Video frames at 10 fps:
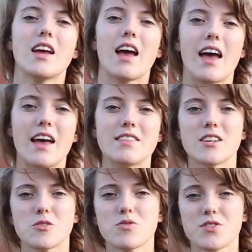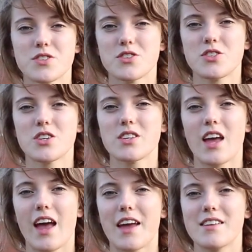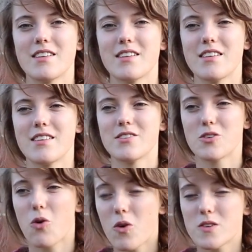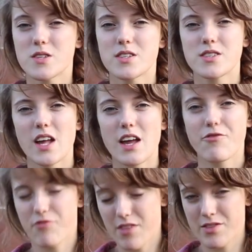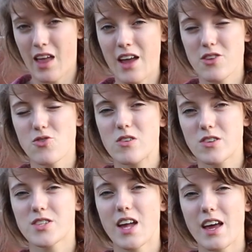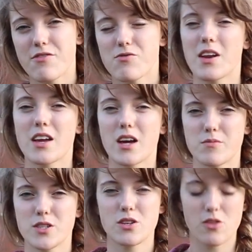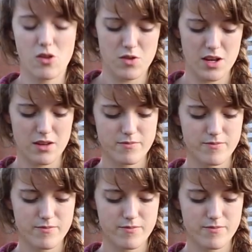And this will just ensure that your horse is safe and that you're safe when it comes to loading.